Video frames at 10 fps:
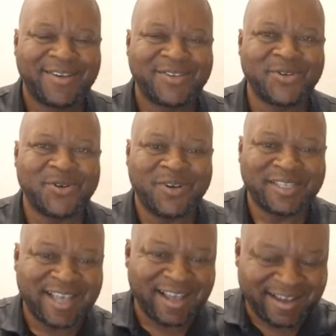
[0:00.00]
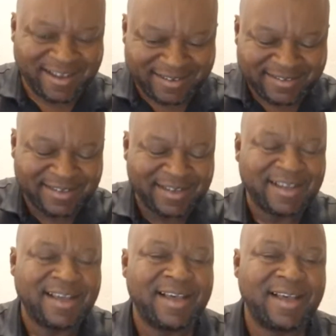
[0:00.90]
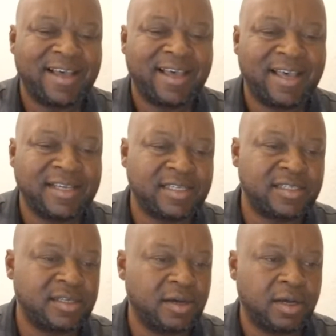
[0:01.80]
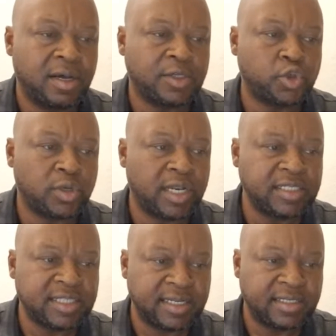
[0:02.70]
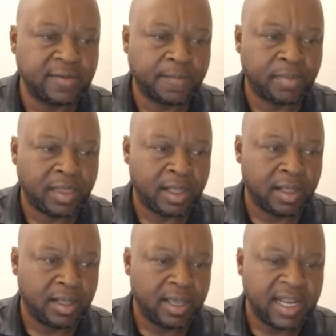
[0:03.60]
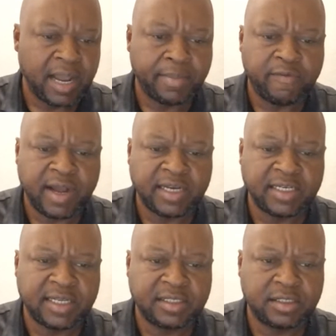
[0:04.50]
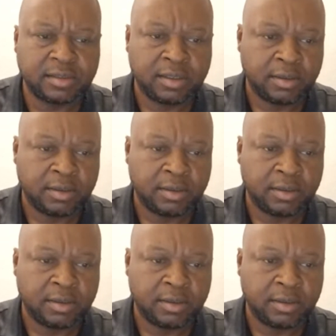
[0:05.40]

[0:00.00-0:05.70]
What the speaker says: So, Zak has shortlisted a number of candidates.